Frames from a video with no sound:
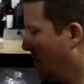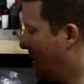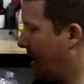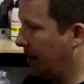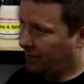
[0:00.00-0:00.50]

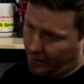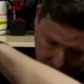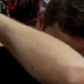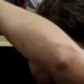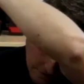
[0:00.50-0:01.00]
Okay,
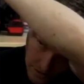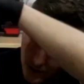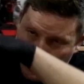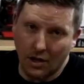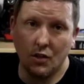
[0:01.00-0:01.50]

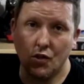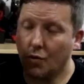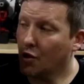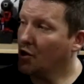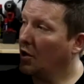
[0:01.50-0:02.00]
so I just
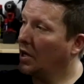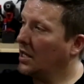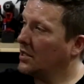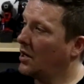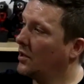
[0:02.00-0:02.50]
want to show you
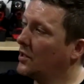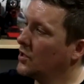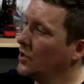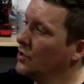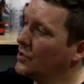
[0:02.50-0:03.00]
guys. I got this
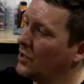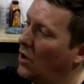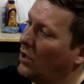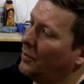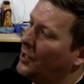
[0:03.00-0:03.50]
loose.
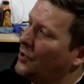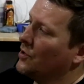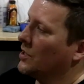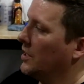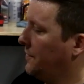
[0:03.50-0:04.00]
All I'm going to do
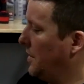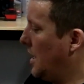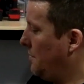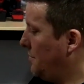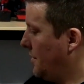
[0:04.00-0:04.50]
is lift it
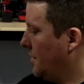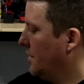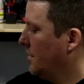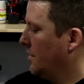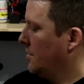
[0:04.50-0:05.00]
up.
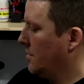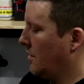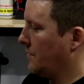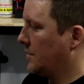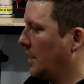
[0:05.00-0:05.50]

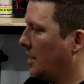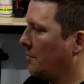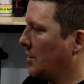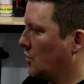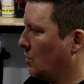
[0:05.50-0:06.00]
Obviously, I got
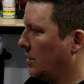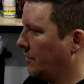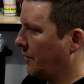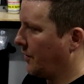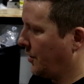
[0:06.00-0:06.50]
my 12
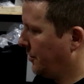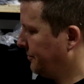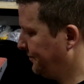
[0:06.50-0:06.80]
over here.